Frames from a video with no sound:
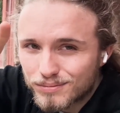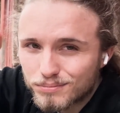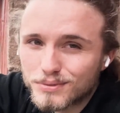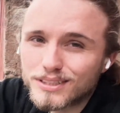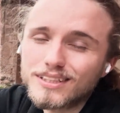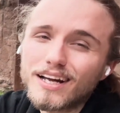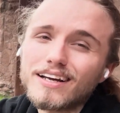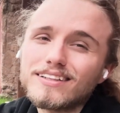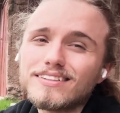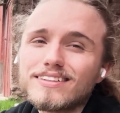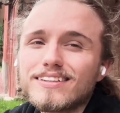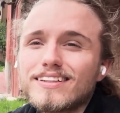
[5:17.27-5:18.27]

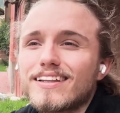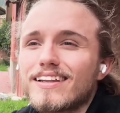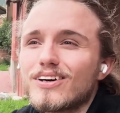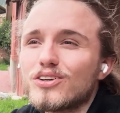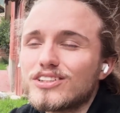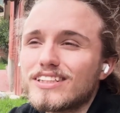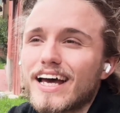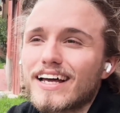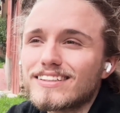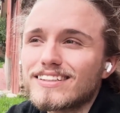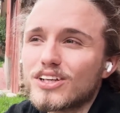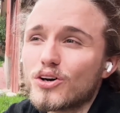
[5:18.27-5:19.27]
besides those
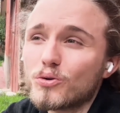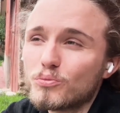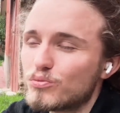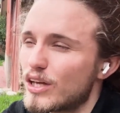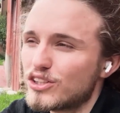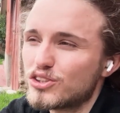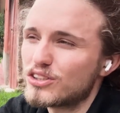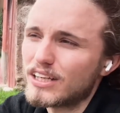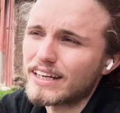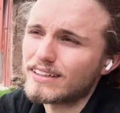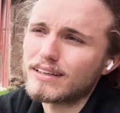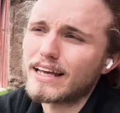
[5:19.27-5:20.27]
debts. So it's
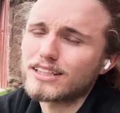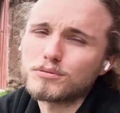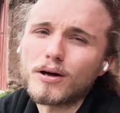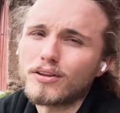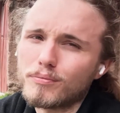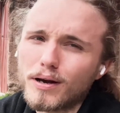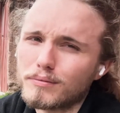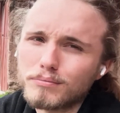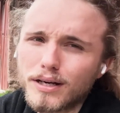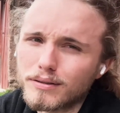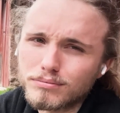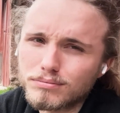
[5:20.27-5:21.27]
like next month,
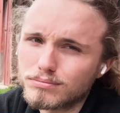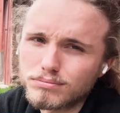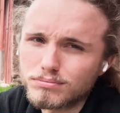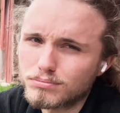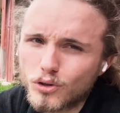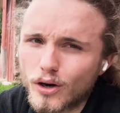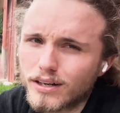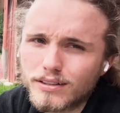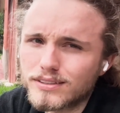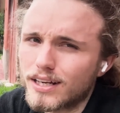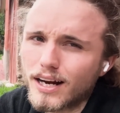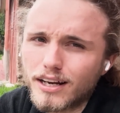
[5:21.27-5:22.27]
my credit
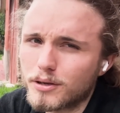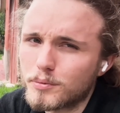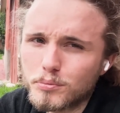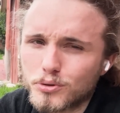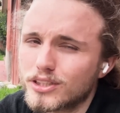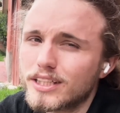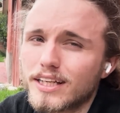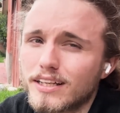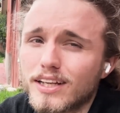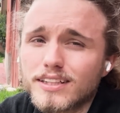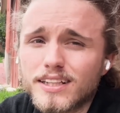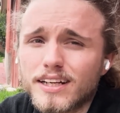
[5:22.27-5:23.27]
is not going to be pristine
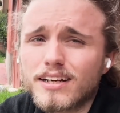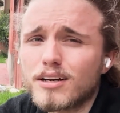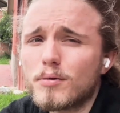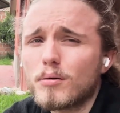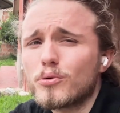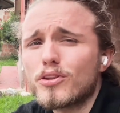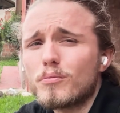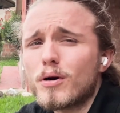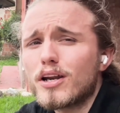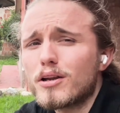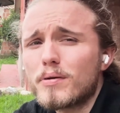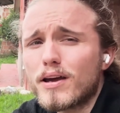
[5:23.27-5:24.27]
unless I can come up with the
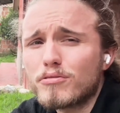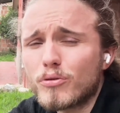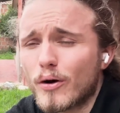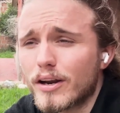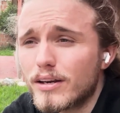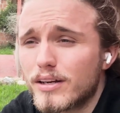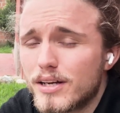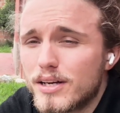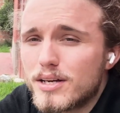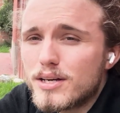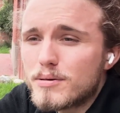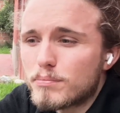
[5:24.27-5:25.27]
money to pay for it.
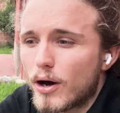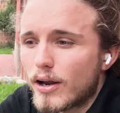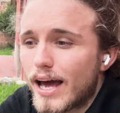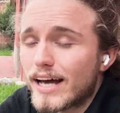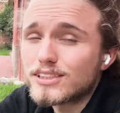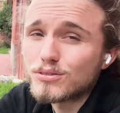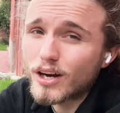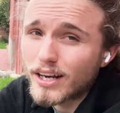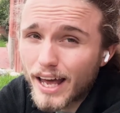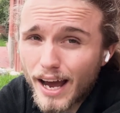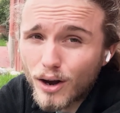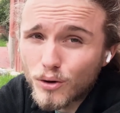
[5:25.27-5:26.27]
But as of right
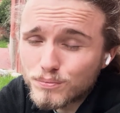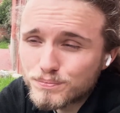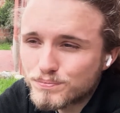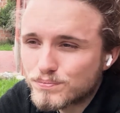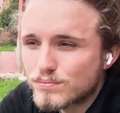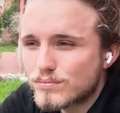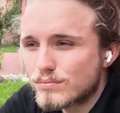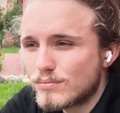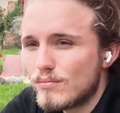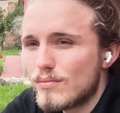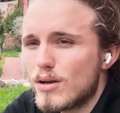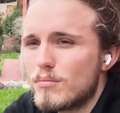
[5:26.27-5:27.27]
now,
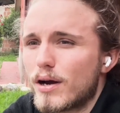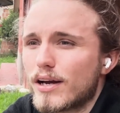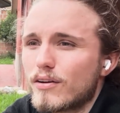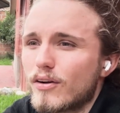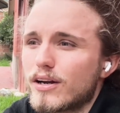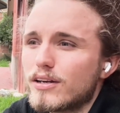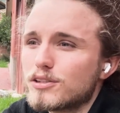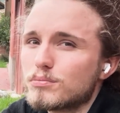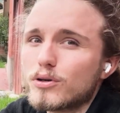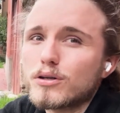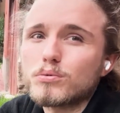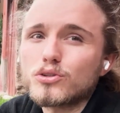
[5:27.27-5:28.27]
my credit is
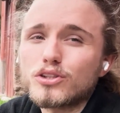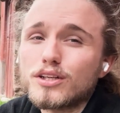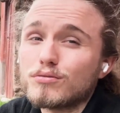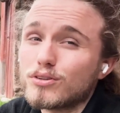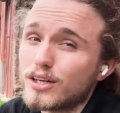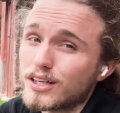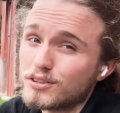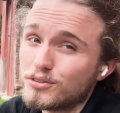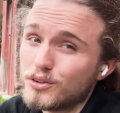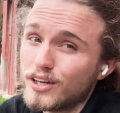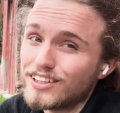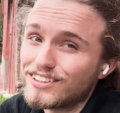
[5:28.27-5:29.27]
pretty pristine for the next
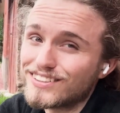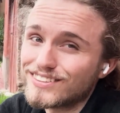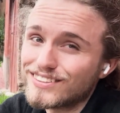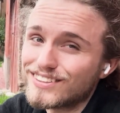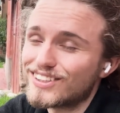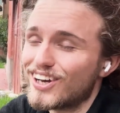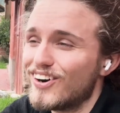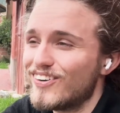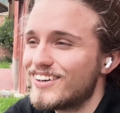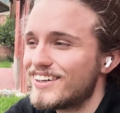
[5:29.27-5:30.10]
few days. So